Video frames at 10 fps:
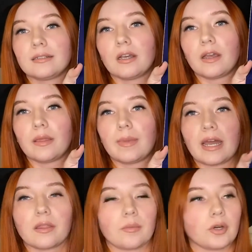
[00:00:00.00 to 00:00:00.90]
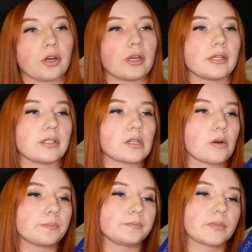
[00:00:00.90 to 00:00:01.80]
on the back of the book. So,
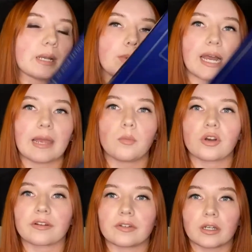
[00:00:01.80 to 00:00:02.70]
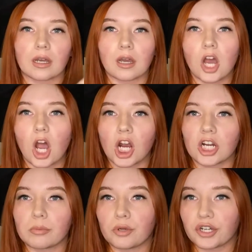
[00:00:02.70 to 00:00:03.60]
but I'm more of a
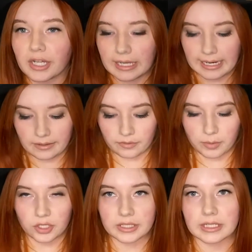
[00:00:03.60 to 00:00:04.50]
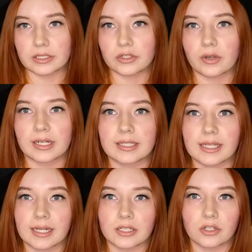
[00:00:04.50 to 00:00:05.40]
hard book kind of a person, so I
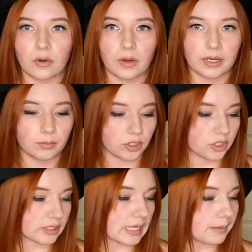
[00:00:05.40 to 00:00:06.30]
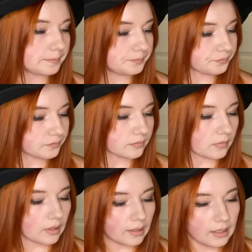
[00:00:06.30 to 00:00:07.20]
decided to go ahead and purchase that.
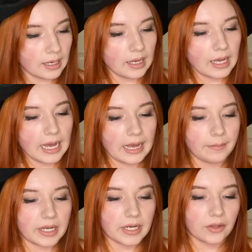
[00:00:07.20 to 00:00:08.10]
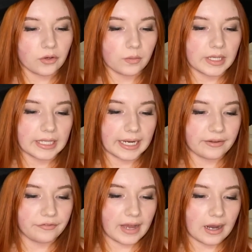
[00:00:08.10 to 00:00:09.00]
Another one that I
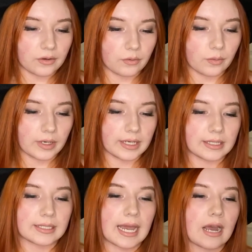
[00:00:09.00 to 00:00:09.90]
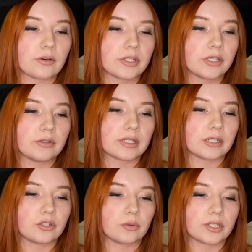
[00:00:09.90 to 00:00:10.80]
found was How to Use
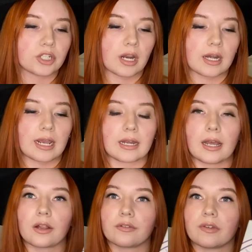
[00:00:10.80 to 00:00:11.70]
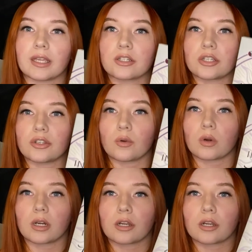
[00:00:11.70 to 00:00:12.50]
Intuition and Elevate Your